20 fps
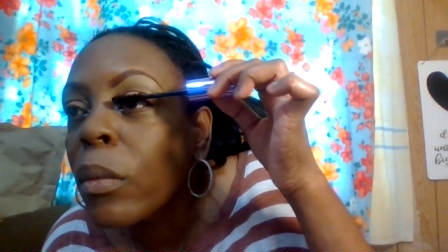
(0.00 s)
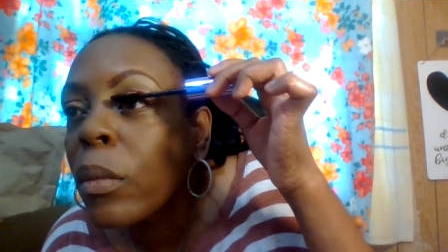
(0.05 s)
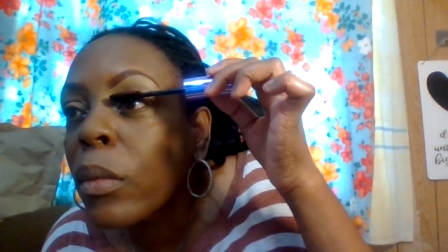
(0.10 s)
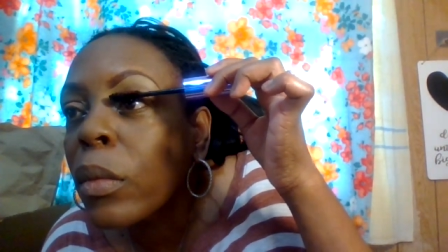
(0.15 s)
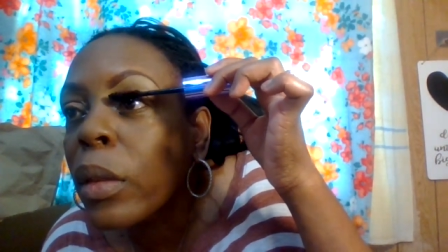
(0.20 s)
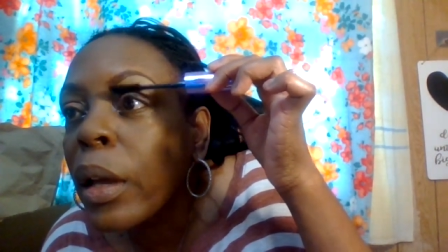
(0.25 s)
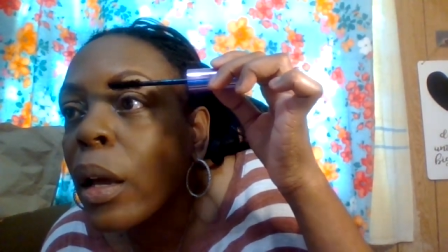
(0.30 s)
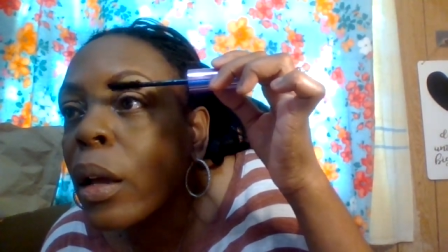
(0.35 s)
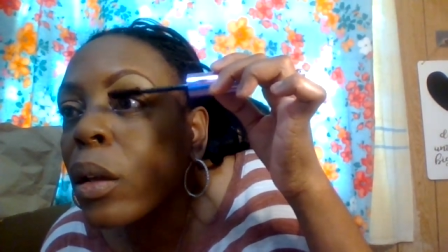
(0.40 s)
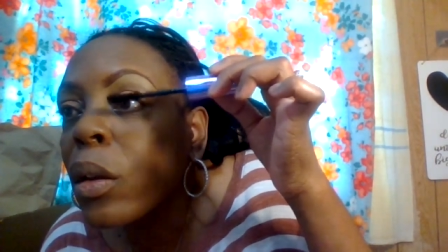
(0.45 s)

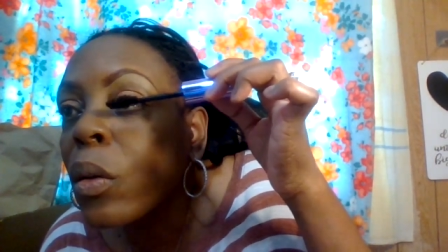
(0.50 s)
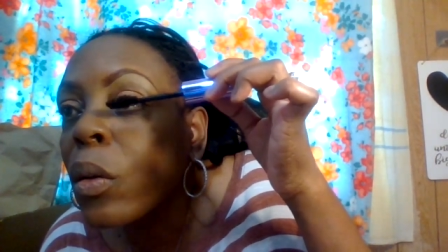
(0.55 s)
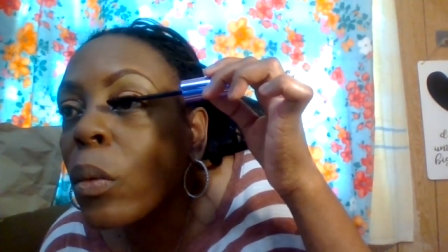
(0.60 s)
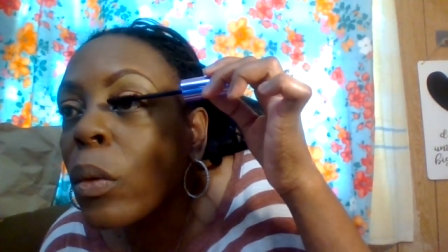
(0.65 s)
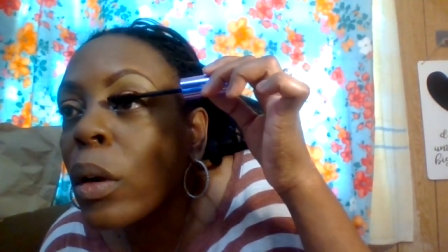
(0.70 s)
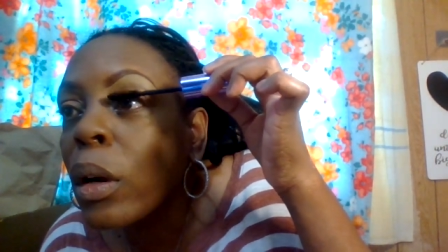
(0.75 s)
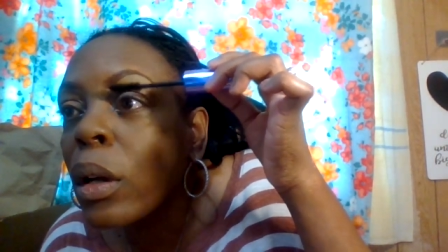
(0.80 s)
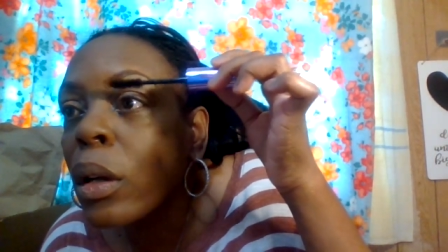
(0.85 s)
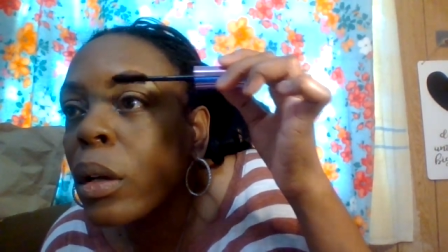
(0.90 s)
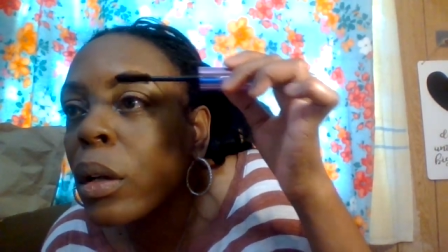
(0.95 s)
that you
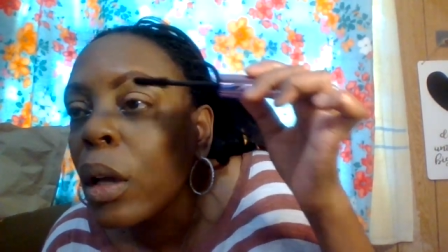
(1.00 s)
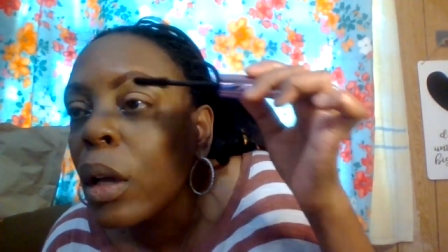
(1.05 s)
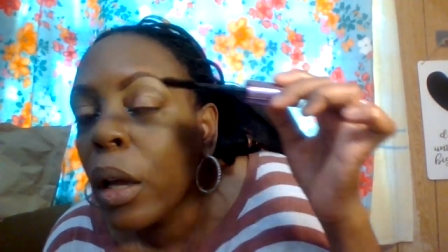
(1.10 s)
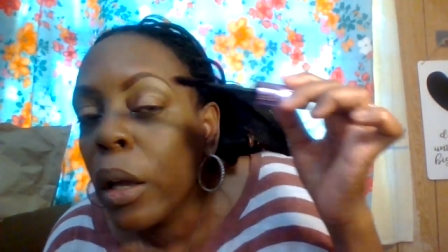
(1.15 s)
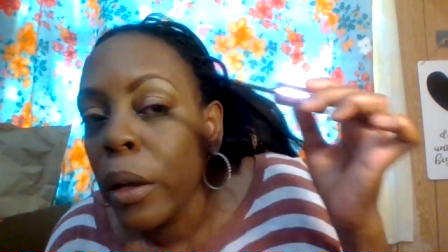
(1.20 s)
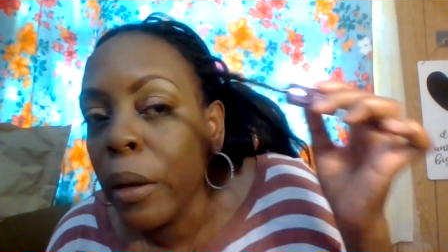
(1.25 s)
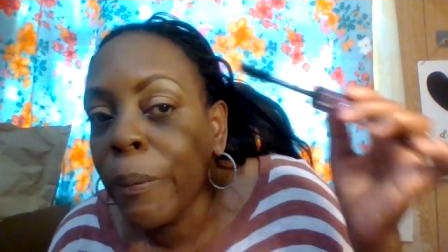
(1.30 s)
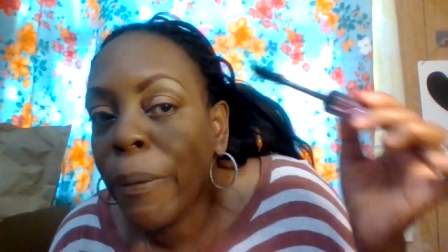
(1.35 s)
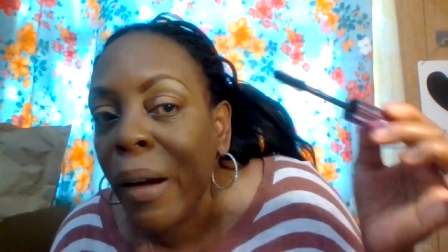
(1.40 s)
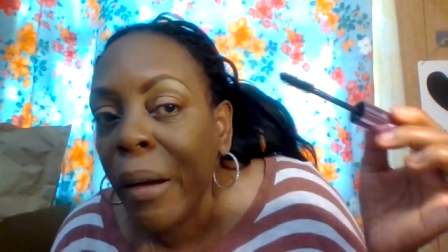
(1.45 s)
want
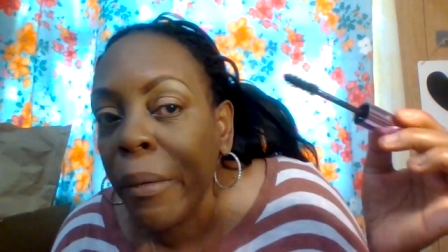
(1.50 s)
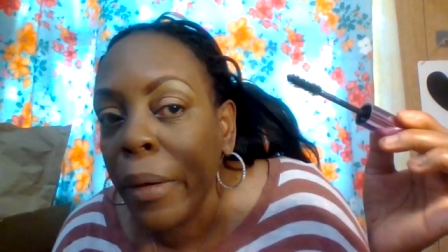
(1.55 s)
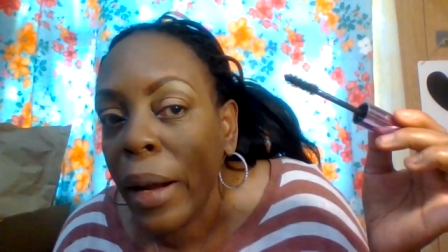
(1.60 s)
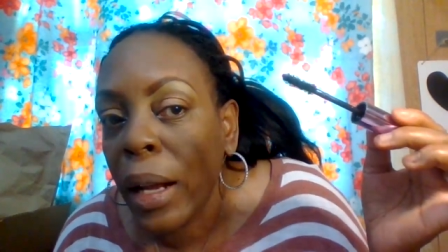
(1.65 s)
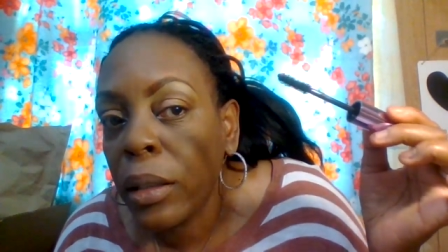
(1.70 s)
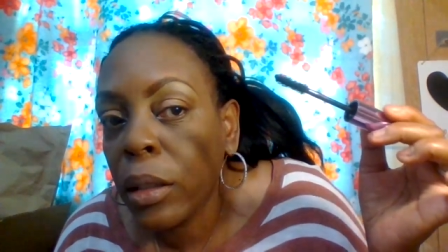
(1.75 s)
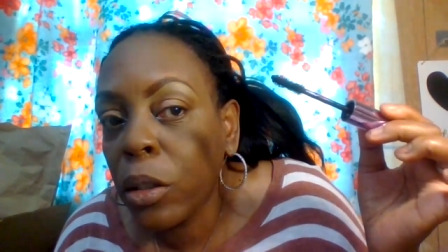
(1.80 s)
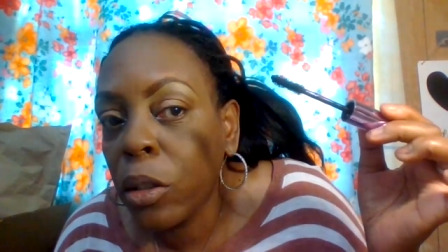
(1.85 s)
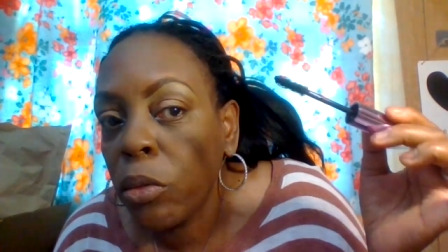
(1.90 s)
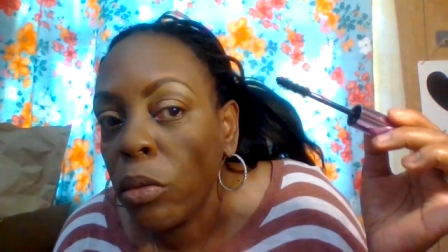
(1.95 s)
you probably
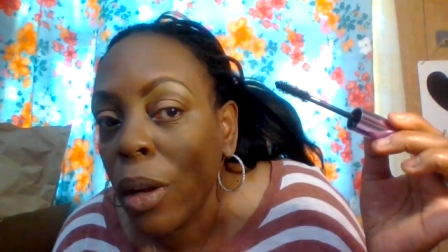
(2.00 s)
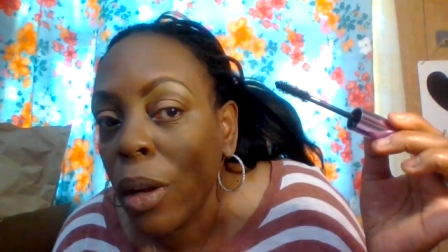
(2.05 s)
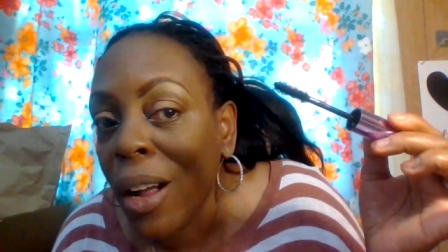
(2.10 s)
have to do a